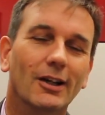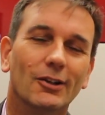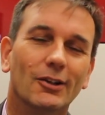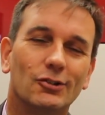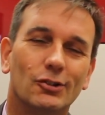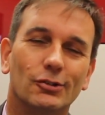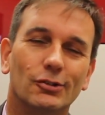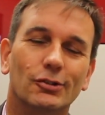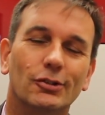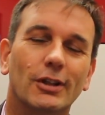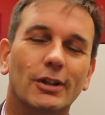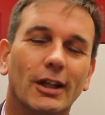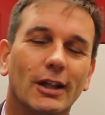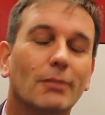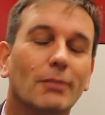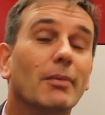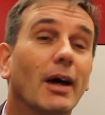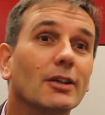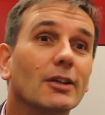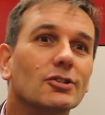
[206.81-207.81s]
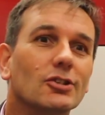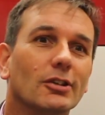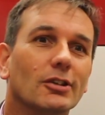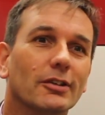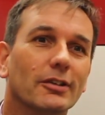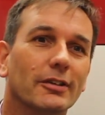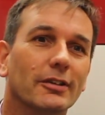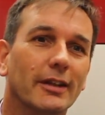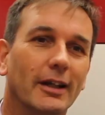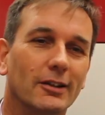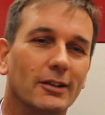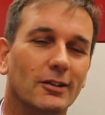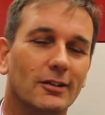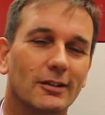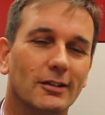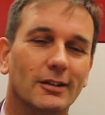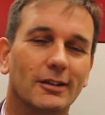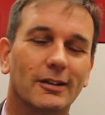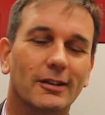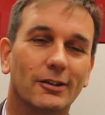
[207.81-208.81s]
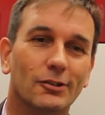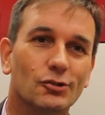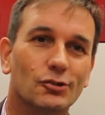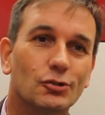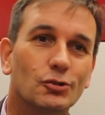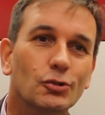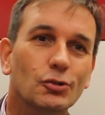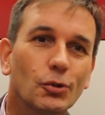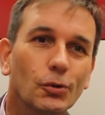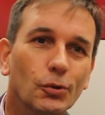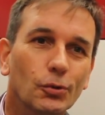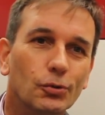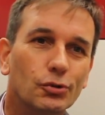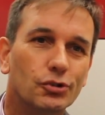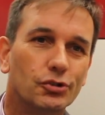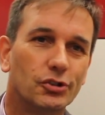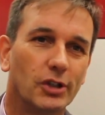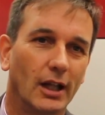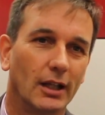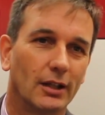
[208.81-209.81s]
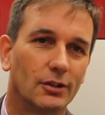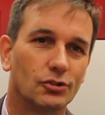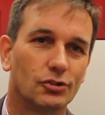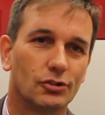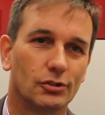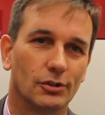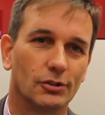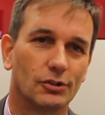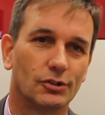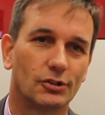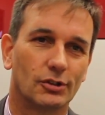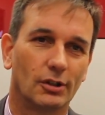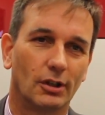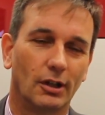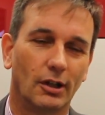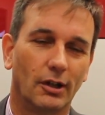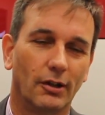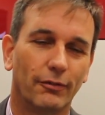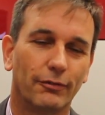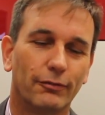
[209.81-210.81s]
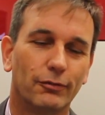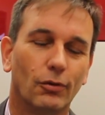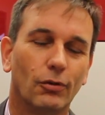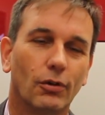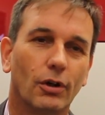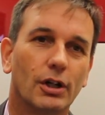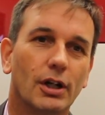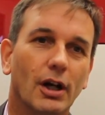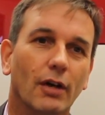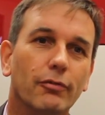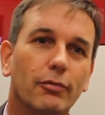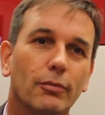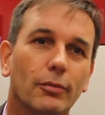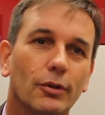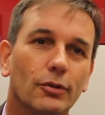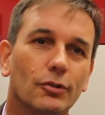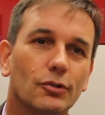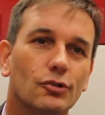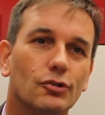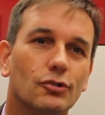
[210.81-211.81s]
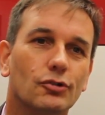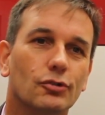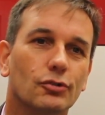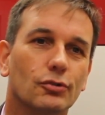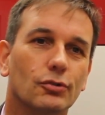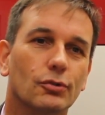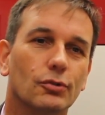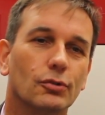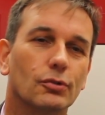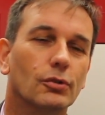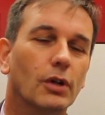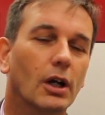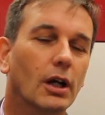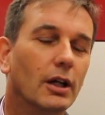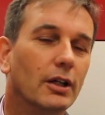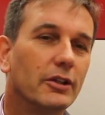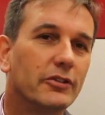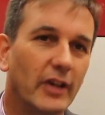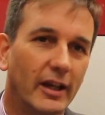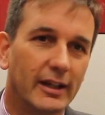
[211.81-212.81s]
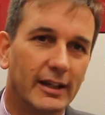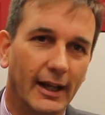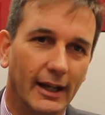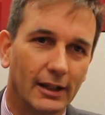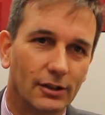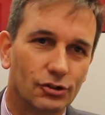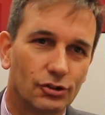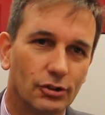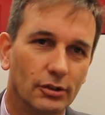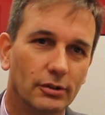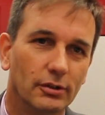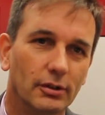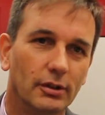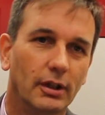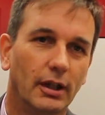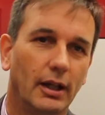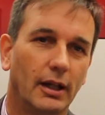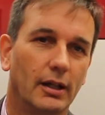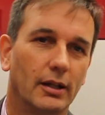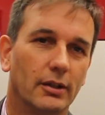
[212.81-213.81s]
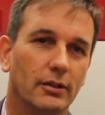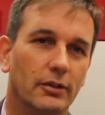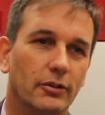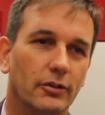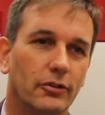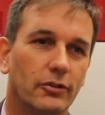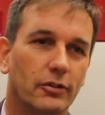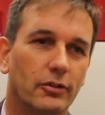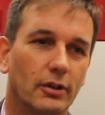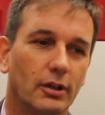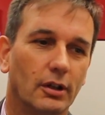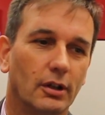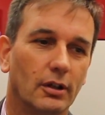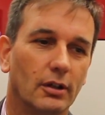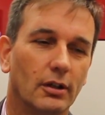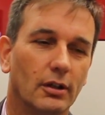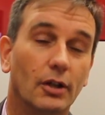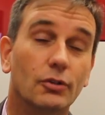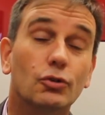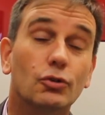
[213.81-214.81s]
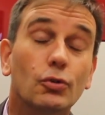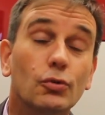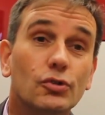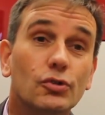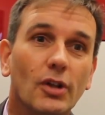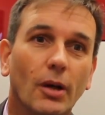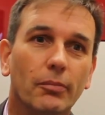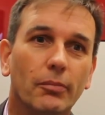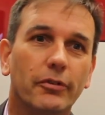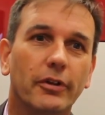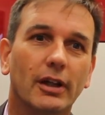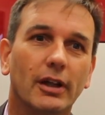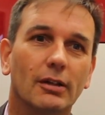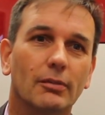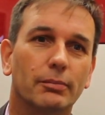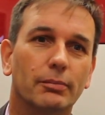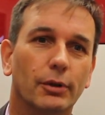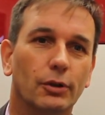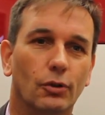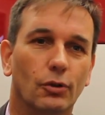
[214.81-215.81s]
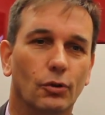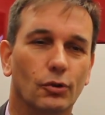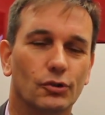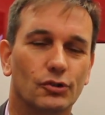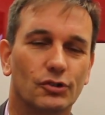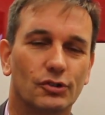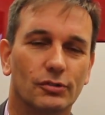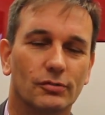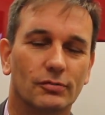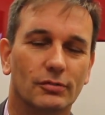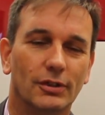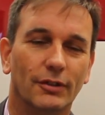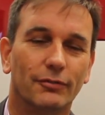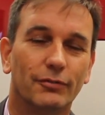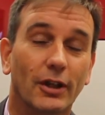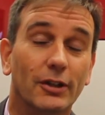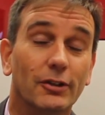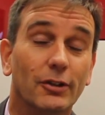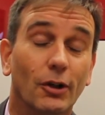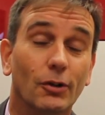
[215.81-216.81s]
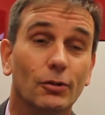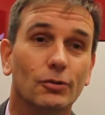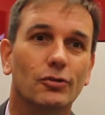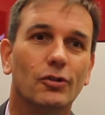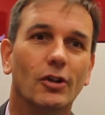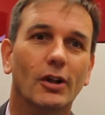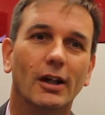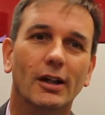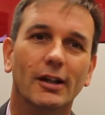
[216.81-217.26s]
So you can imagine that there's huge challenges for governments to take action and do something, because if they don't,